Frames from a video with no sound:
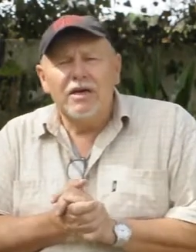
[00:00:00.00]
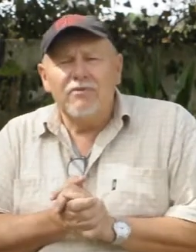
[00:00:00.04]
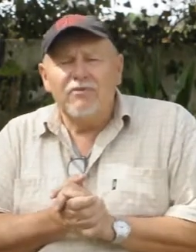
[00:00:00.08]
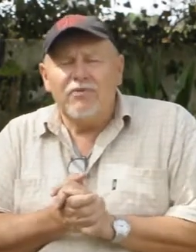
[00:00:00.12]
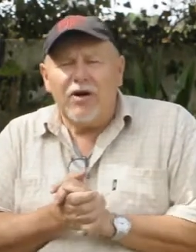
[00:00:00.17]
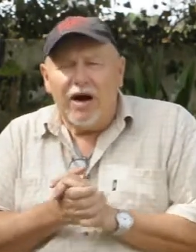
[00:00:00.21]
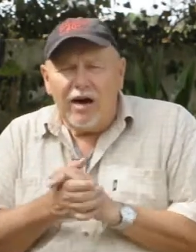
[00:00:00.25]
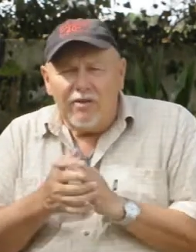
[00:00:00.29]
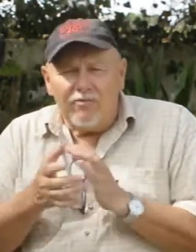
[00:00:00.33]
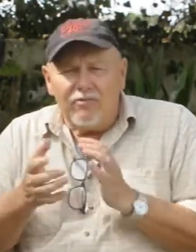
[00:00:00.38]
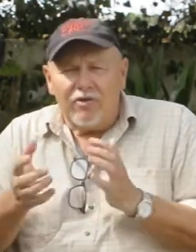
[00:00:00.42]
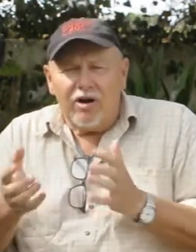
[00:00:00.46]

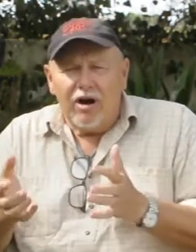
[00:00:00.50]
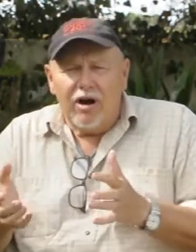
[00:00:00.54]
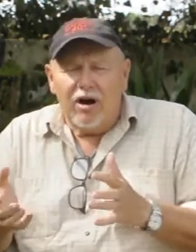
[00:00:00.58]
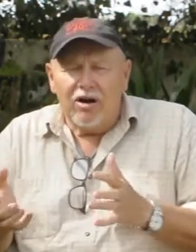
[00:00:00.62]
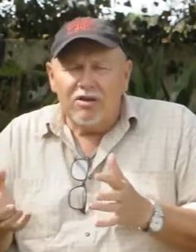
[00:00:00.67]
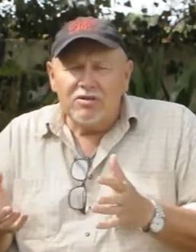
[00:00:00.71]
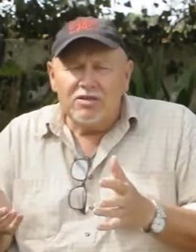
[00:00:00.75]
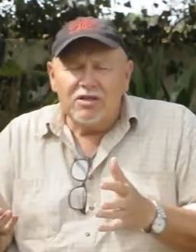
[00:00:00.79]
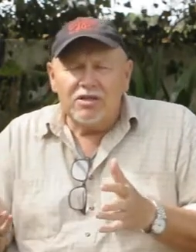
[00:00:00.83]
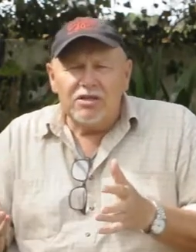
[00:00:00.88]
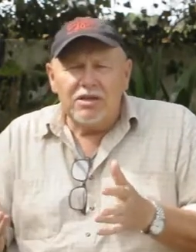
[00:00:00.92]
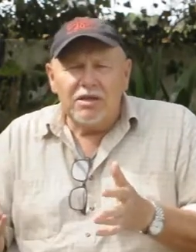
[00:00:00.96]
5
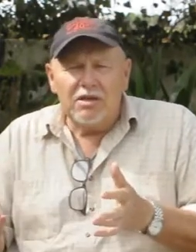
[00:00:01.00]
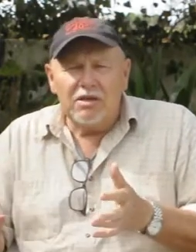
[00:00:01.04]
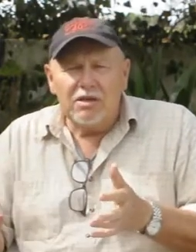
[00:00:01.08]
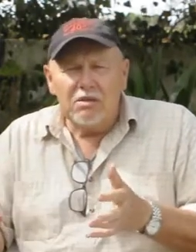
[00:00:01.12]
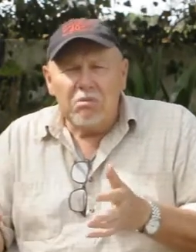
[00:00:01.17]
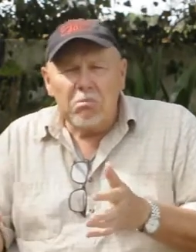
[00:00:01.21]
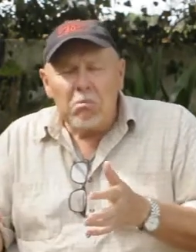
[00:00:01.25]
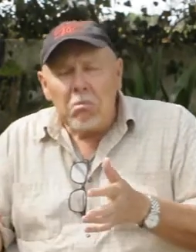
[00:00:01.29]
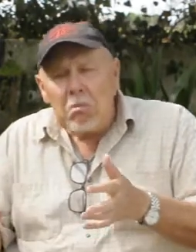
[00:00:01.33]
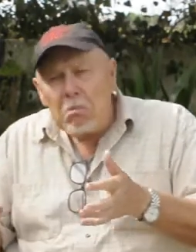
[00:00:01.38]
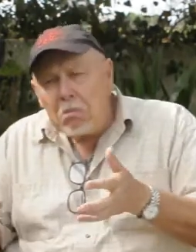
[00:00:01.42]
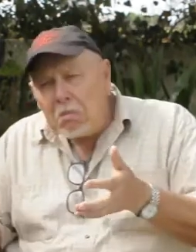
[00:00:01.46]
rounds
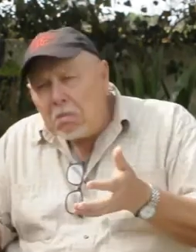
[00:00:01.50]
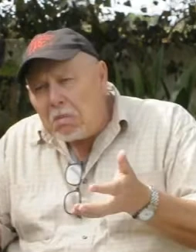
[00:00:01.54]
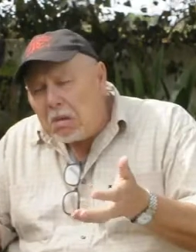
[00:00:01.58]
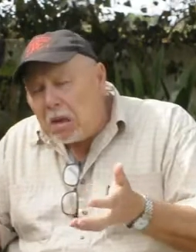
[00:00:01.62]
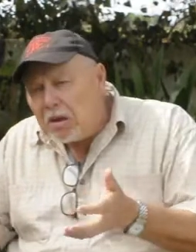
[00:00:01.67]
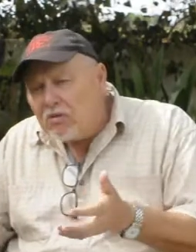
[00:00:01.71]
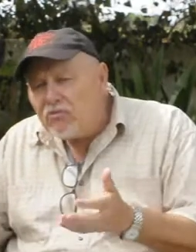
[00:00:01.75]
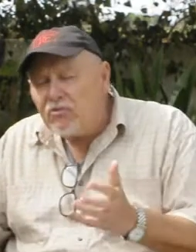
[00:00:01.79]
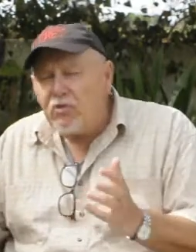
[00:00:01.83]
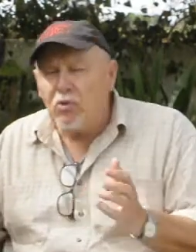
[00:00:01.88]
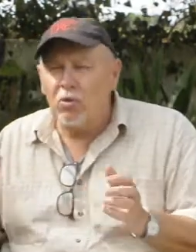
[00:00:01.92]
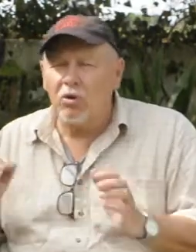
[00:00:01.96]

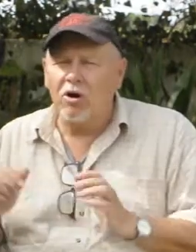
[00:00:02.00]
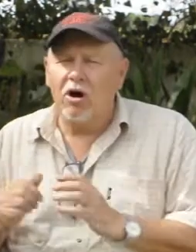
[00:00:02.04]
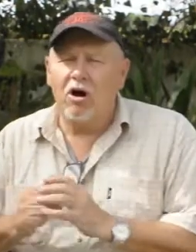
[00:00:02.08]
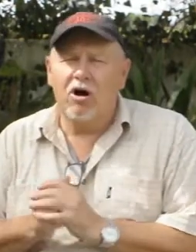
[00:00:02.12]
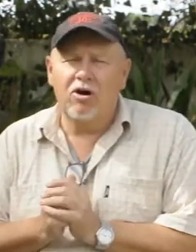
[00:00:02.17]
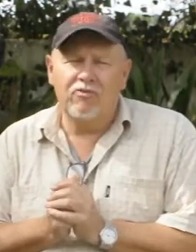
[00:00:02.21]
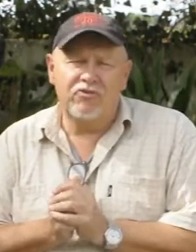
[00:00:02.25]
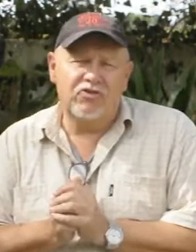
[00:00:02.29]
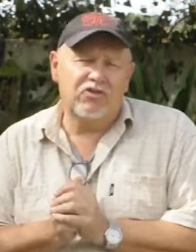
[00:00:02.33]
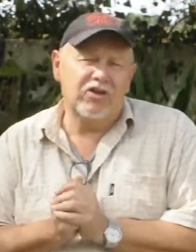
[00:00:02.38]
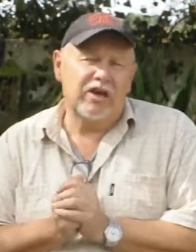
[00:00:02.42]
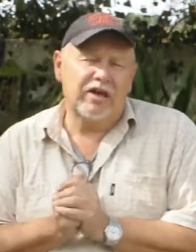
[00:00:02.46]
in
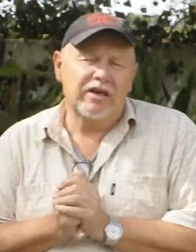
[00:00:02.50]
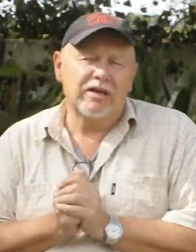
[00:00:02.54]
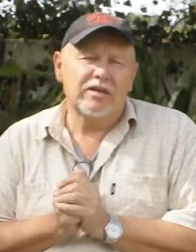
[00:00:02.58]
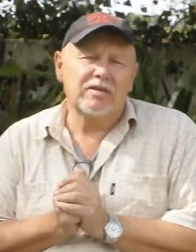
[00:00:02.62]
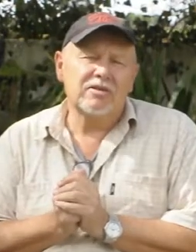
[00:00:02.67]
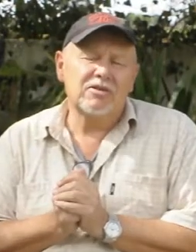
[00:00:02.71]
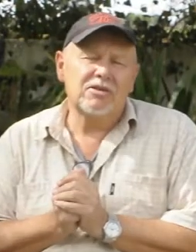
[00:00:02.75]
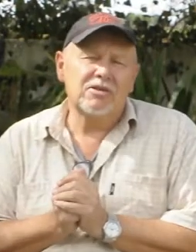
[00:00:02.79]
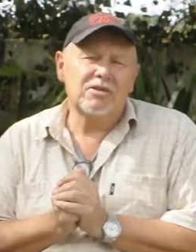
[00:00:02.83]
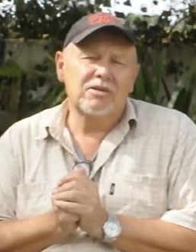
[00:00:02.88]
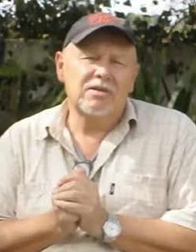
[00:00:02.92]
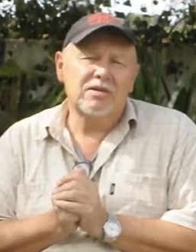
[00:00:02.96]
4.5
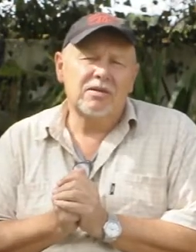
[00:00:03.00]
seconds.